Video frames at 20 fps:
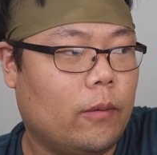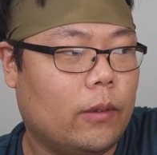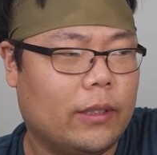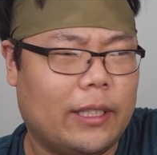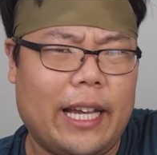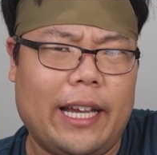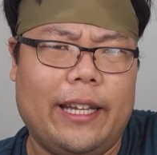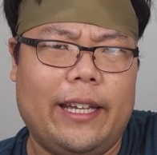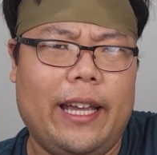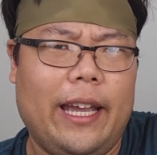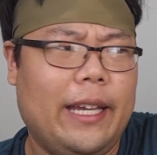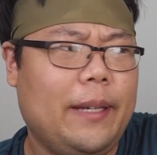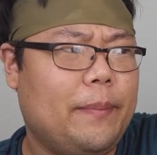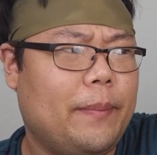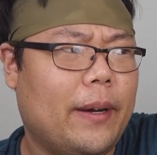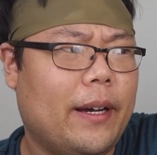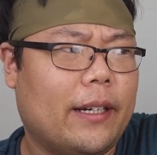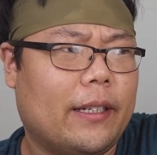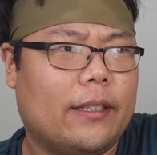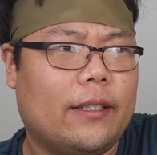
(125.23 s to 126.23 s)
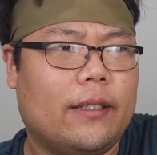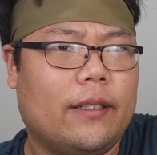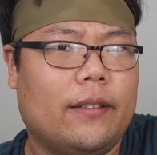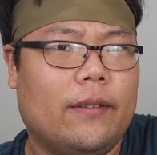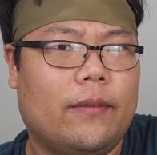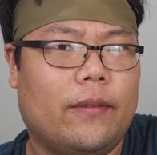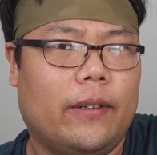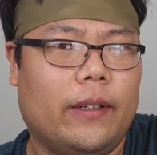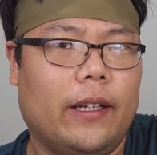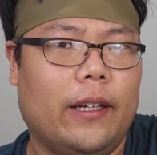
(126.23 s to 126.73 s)
was like
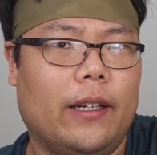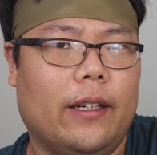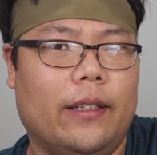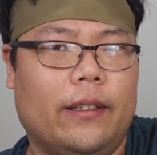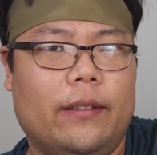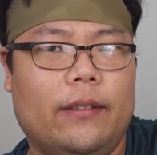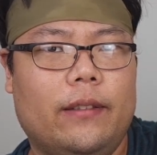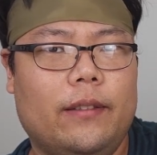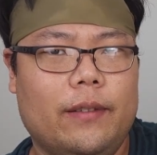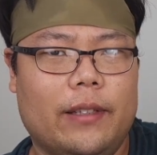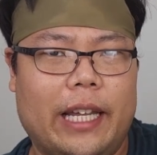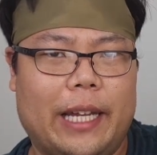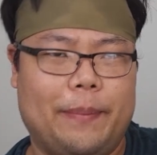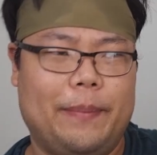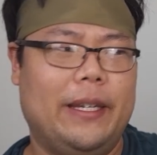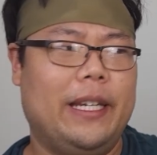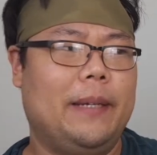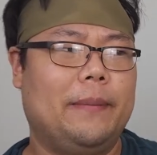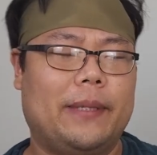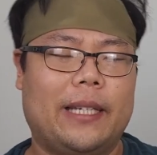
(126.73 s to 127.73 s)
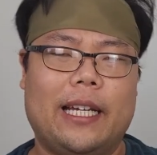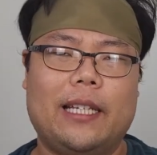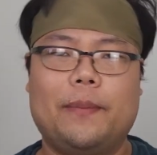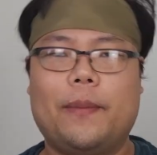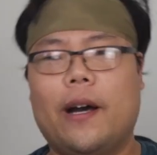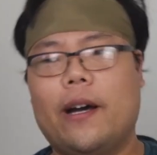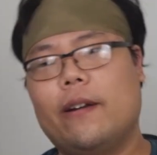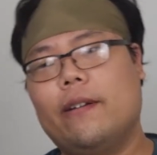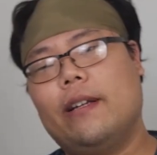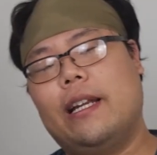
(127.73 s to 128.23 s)
$8 for the like medium-sized
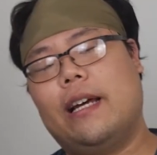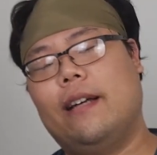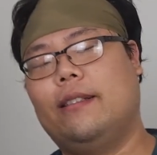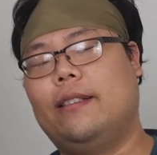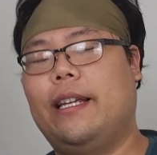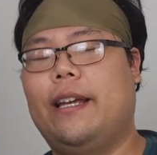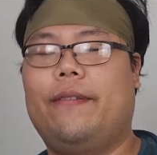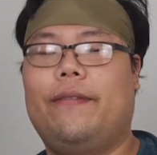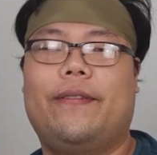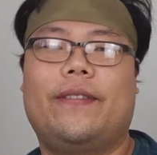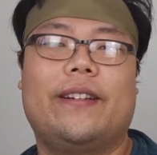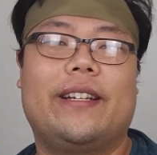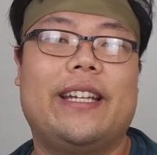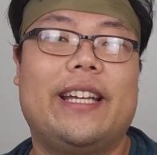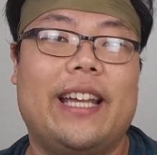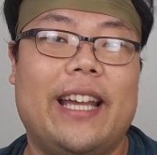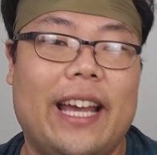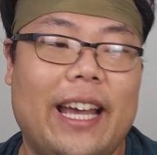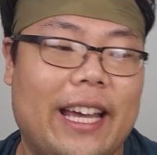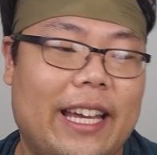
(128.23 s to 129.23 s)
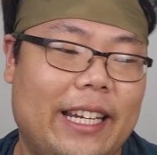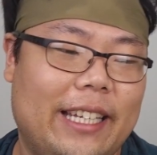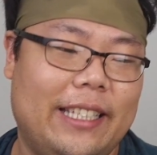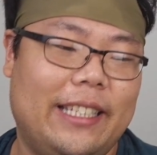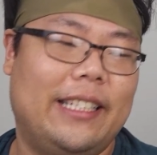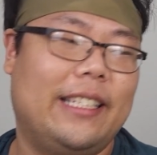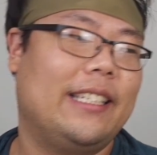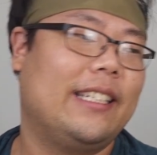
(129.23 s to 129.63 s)
bottle, and I was like, forget it.